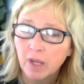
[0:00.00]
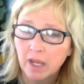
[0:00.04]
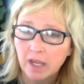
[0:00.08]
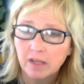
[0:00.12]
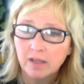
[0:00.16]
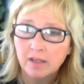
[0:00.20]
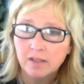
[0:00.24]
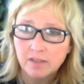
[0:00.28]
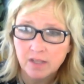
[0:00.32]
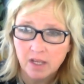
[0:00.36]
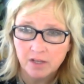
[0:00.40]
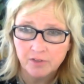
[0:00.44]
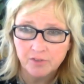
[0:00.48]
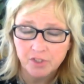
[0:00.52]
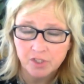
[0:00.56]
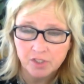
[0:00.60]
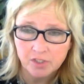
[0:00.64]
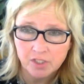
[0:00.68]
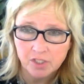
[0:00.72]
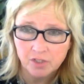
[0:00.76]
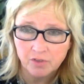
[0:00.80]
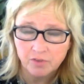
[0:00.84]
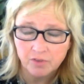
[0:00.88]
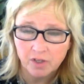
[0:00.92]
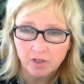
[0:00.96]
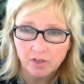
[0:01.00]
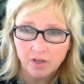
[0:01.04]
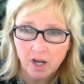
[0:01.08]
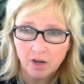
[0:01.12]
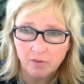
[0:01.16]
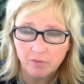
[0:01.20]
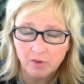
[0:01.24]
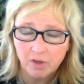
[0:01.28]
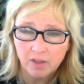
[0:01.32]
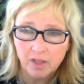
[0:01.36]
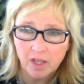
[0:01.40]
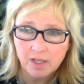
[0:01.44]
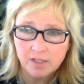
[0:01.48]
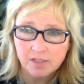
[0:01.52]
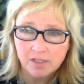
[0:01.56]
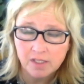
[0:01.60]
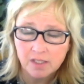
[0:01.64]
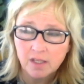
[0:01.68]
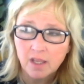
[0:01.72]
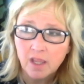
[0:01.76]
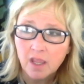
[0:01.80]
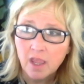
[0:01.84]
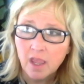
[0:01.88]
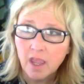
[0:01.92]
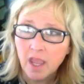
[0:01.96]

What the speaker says: paying attention to and they're not realizing.